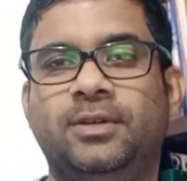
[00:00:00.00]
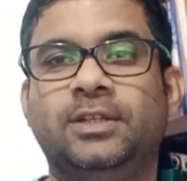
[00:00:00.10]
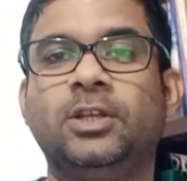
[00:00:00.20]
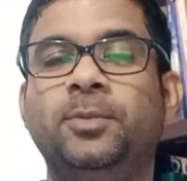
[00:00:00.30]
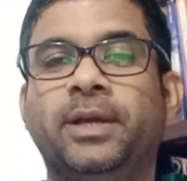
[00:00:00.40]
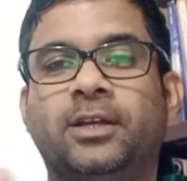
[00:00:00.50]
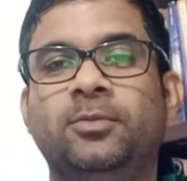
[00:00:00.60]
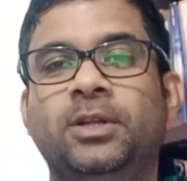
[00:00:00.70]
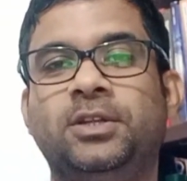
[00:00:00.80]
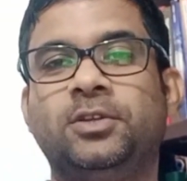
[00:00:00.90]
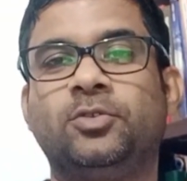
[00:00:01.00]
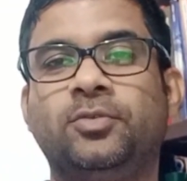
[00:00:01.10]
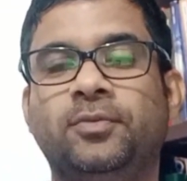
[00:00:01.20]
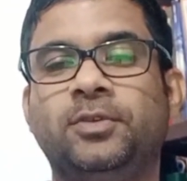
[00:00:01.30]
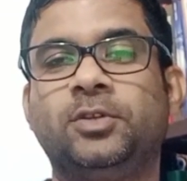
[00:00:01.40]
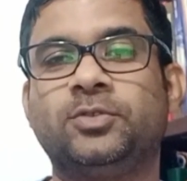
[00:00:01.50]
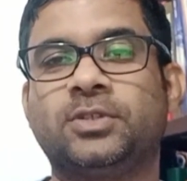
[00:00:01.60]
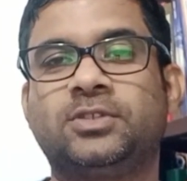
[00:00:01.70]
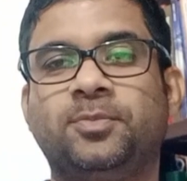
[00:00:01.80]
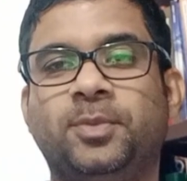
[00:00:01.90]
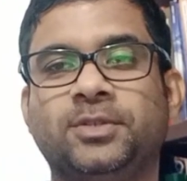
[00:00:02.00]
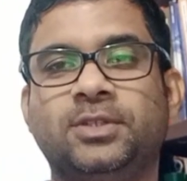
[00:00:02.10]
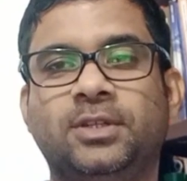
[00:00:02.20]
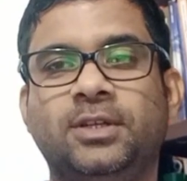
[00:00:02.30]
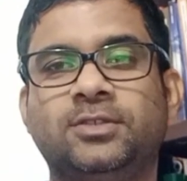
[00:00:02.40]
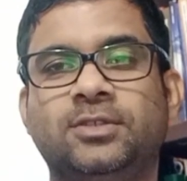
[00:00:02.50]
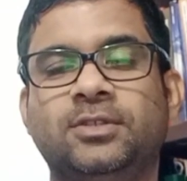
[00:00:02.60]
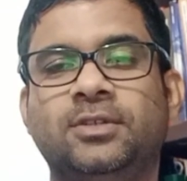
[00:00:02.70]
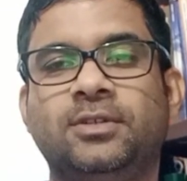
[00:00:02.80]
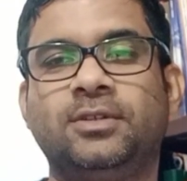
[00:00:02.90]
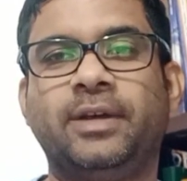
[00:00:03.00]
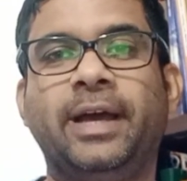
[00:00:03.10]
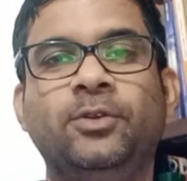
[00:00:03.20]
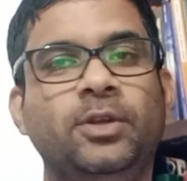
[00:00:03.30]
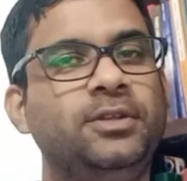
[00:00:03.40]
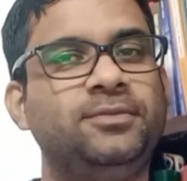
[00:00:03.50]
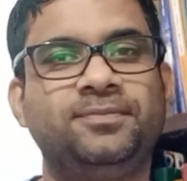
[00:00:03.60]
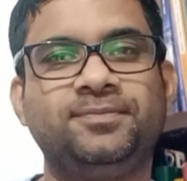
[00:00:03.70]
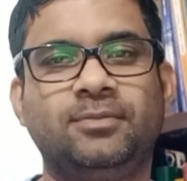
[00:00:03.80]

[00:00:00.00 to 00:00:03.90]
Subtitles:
it will be accumulated to 50 to 60% annually.